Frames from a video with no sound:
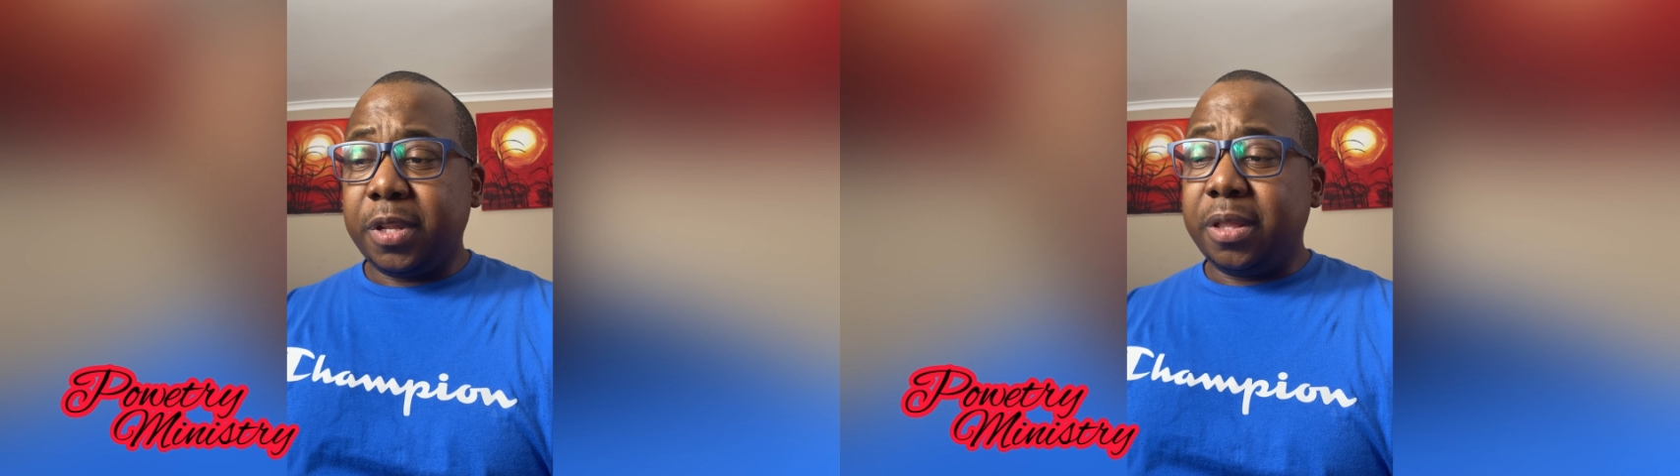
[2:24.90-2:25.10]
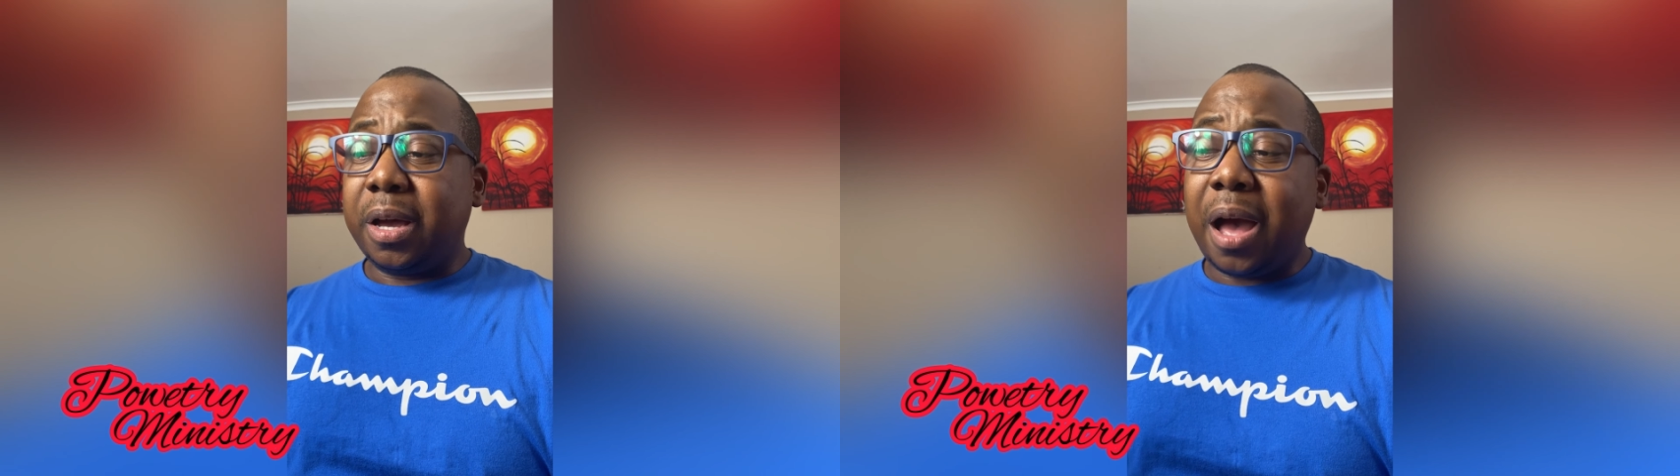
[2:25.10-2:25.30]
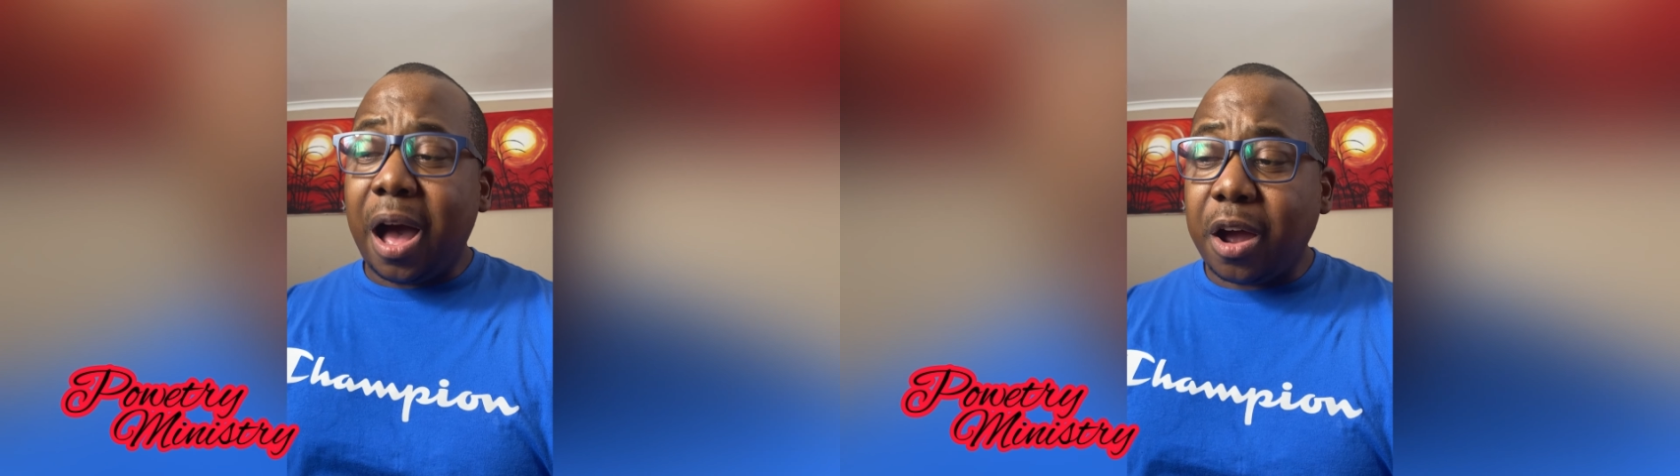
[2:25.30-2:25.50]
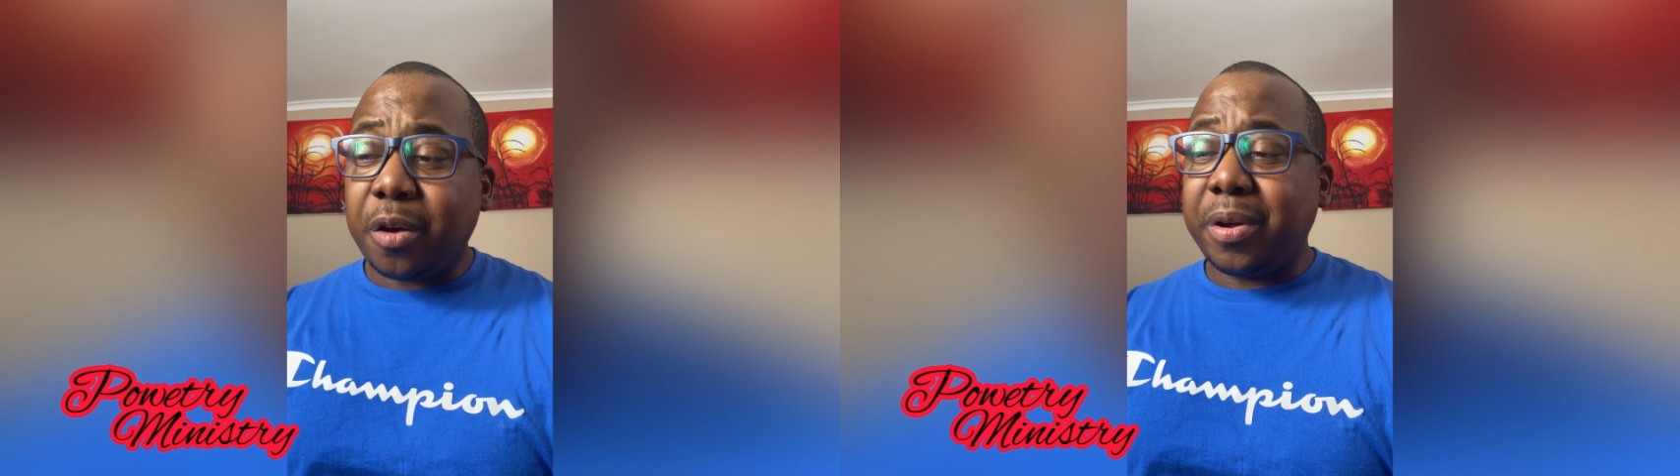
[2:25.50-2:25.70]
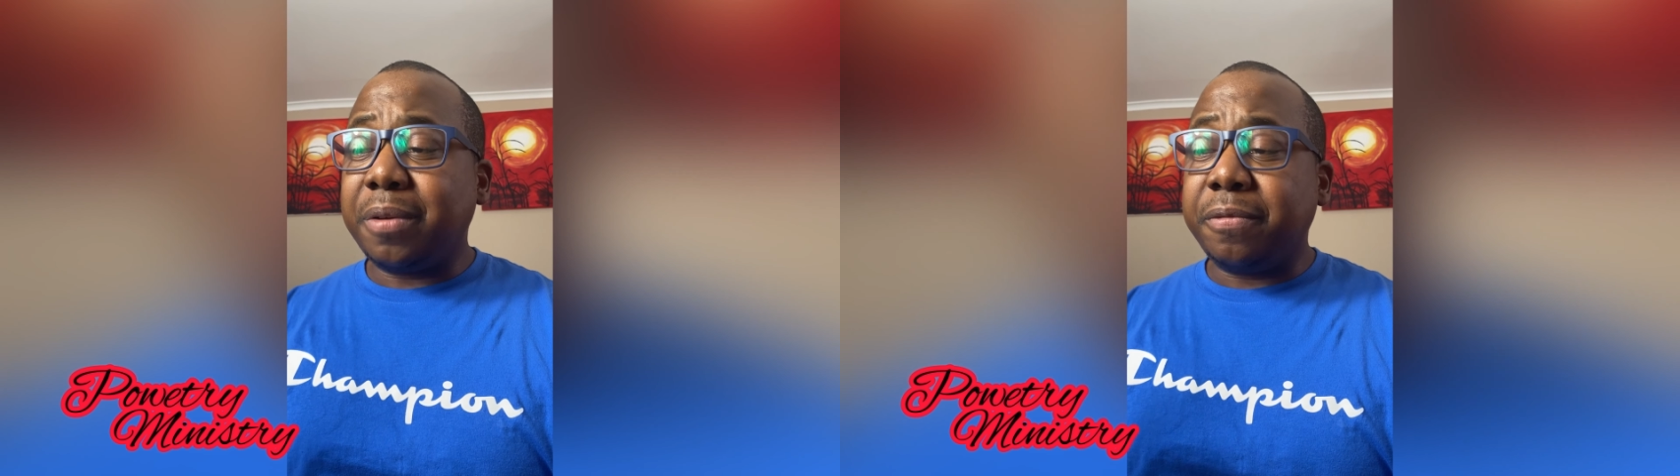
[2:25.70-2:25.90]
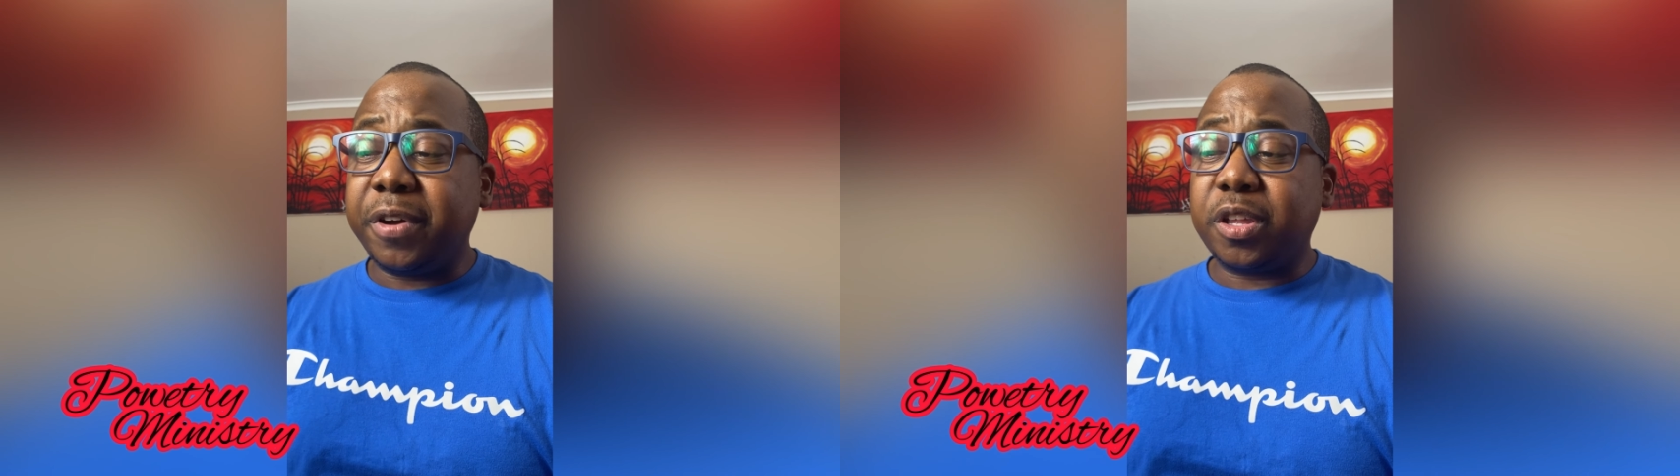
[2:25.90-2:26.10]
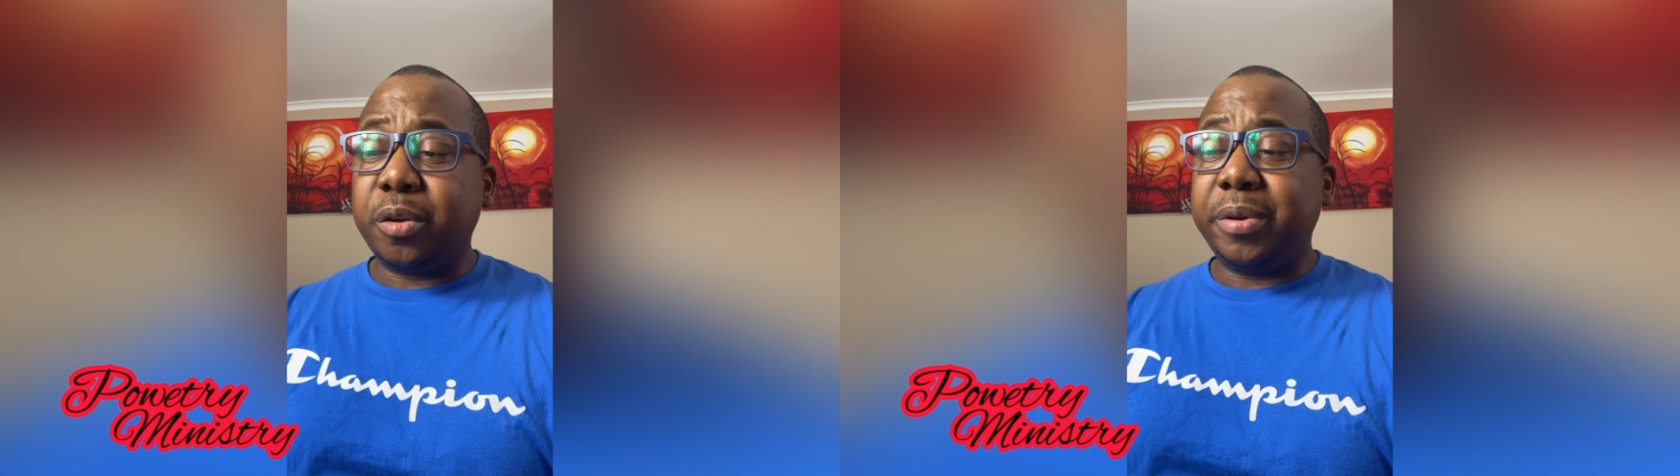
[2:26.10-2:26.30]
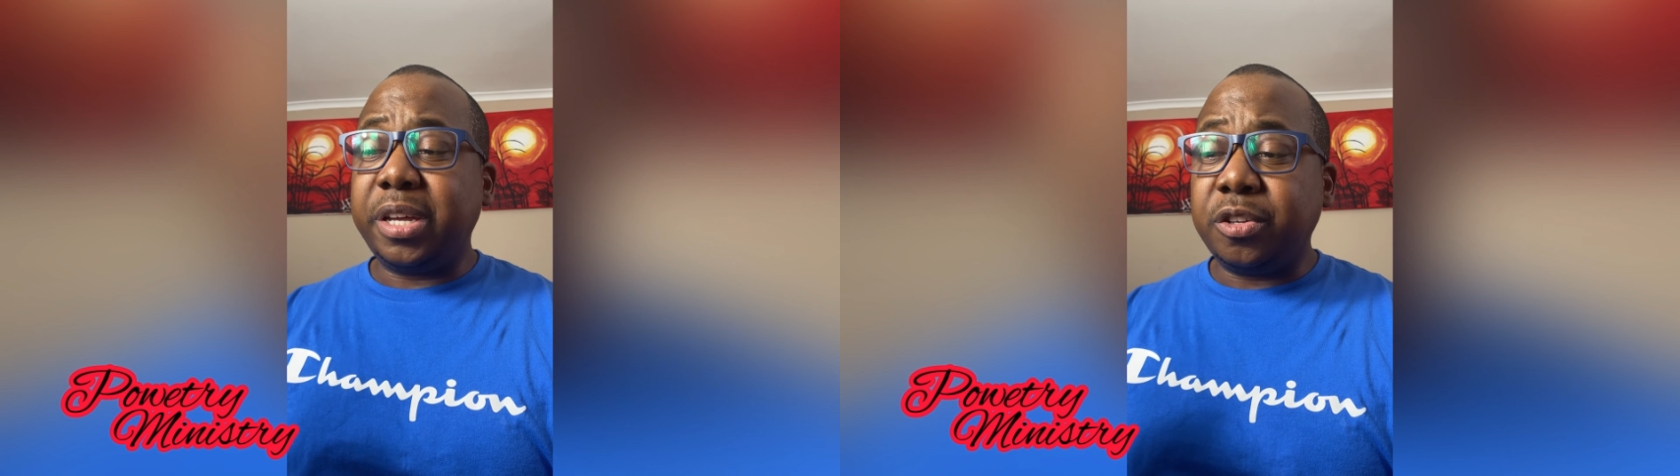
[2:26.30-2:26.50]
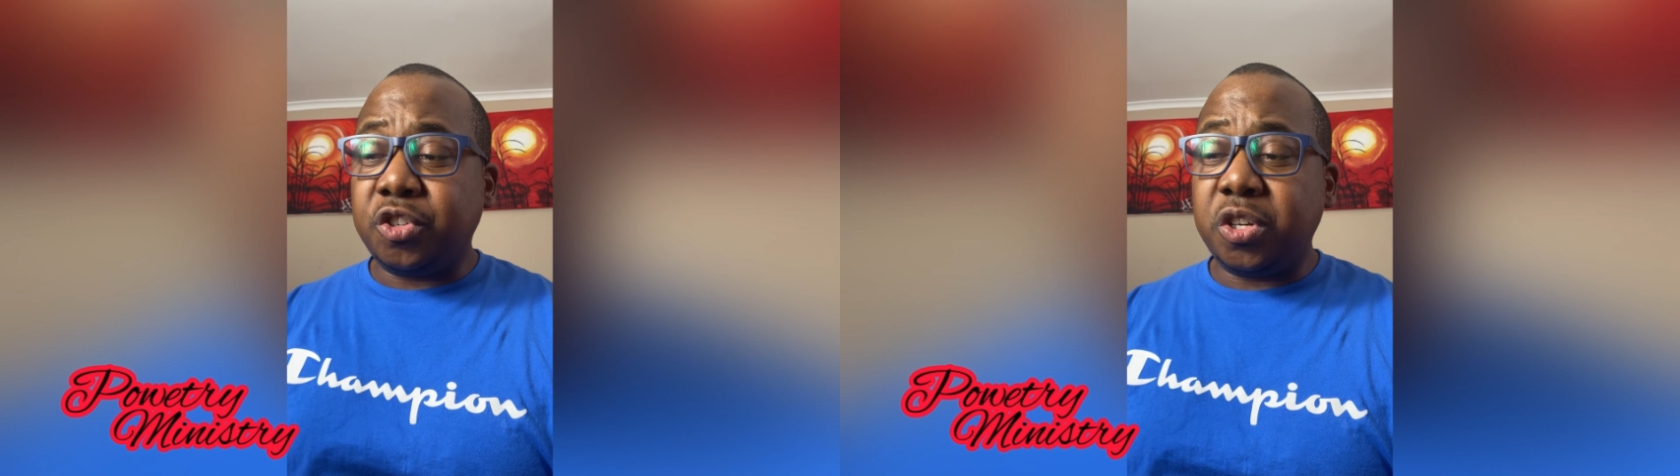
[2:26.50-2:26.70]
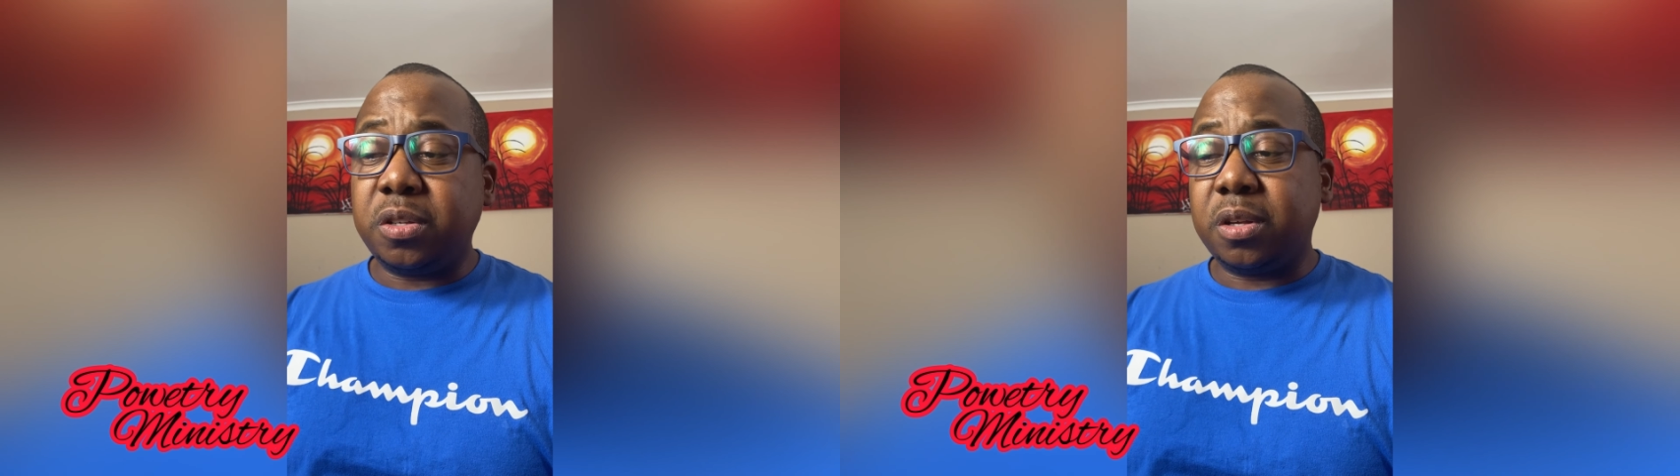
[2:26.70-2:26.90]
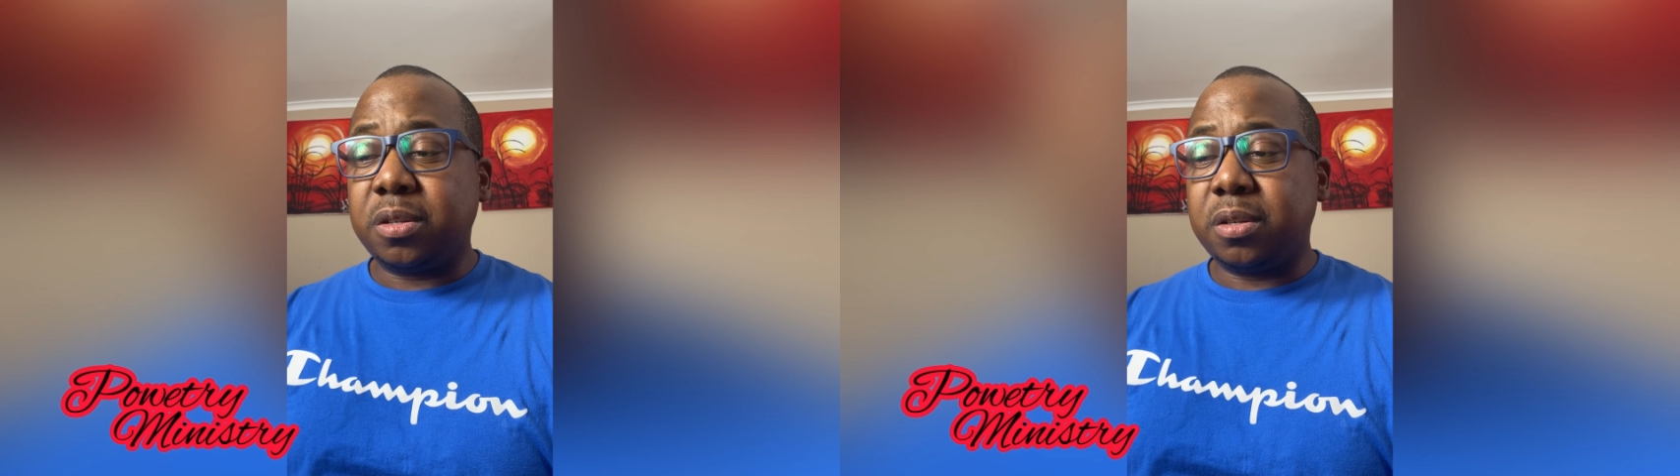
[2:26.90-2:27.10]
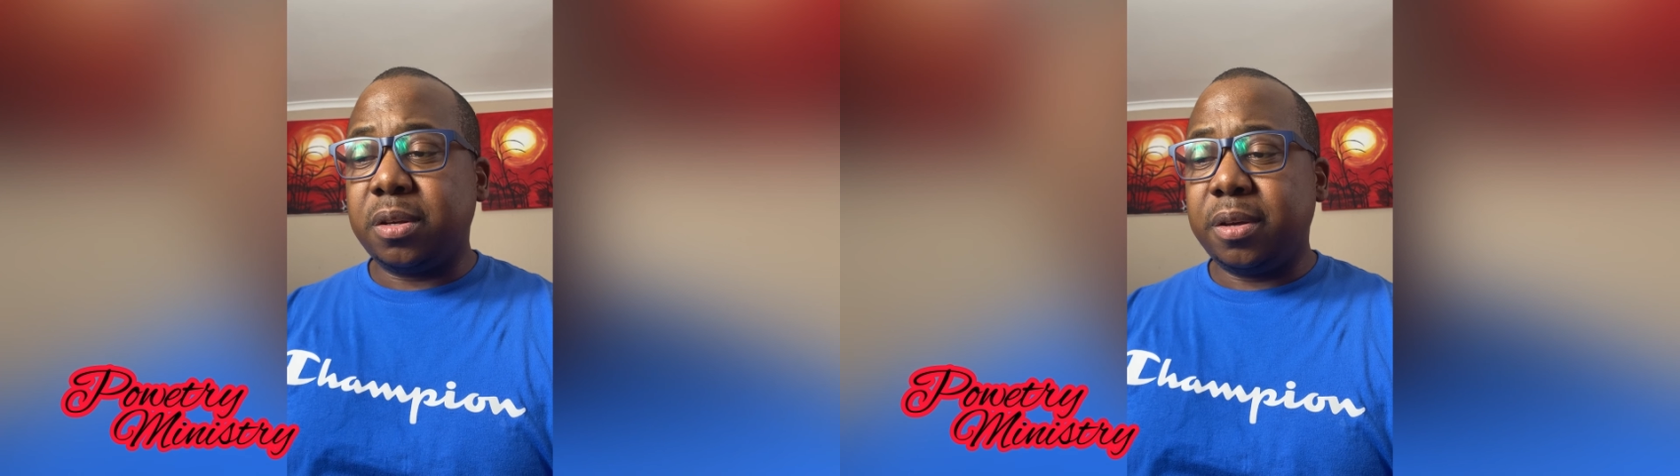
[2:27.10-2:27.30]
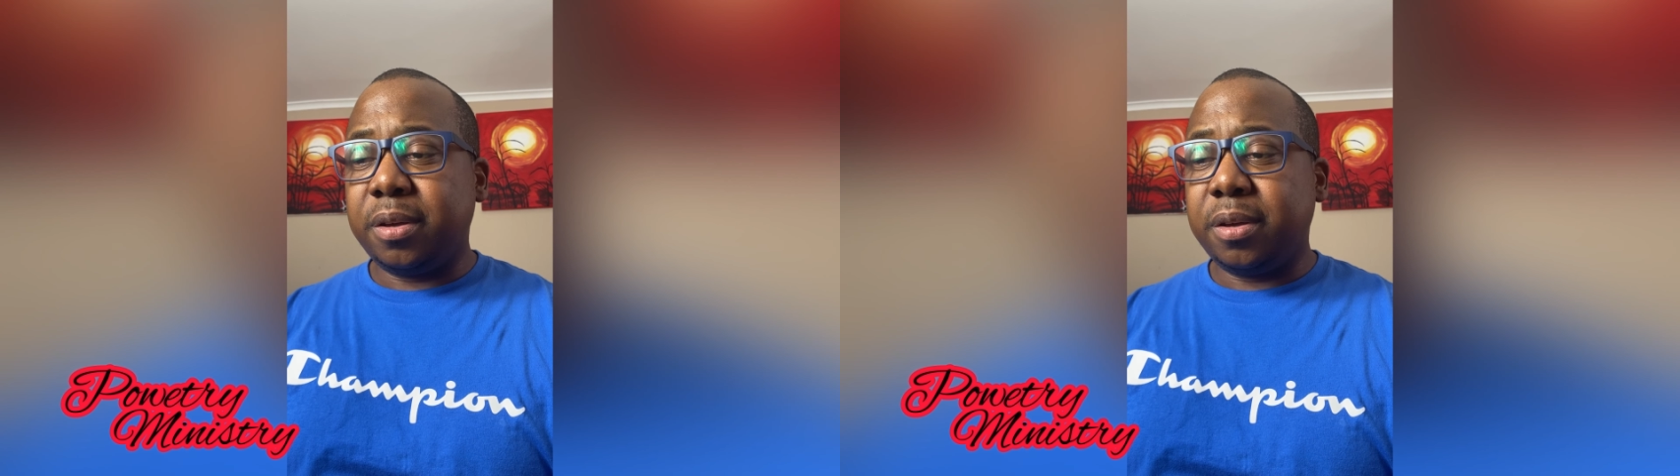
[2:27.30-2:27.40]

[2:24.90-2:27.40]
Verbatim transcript: the conquering victory in Jesus.